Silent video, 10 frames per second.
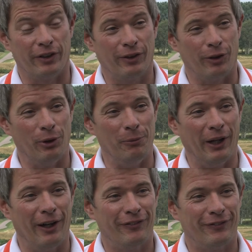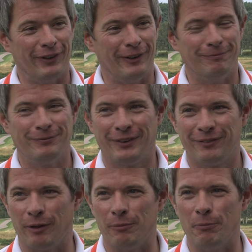the club all my life. I
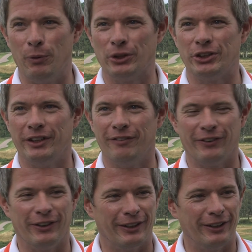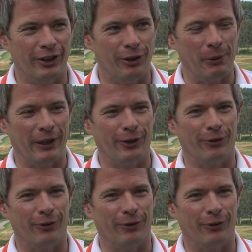remember watching the European